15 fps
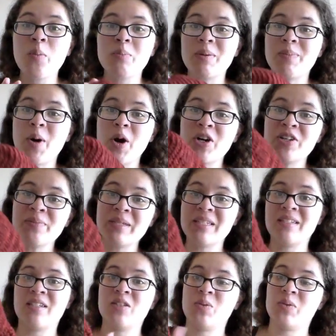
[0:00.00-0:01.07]
but part of me
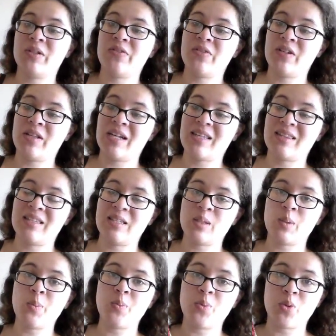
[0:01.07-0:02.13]
does really feel like
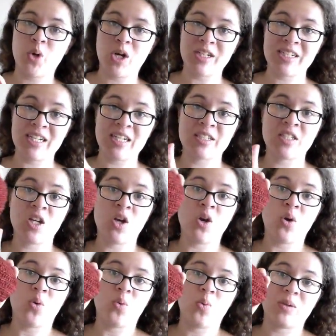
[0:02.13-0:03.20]
this project
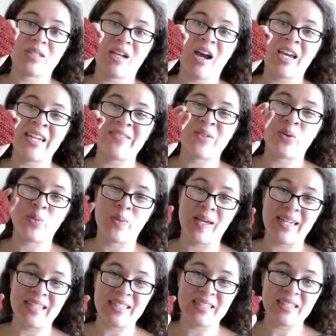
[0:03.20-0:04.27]
was kind of a
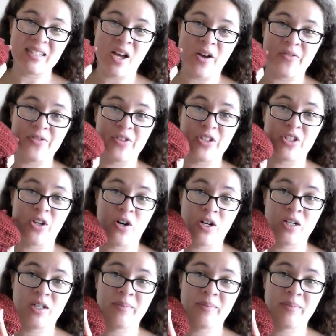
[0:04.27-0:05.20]
waste of the yarn,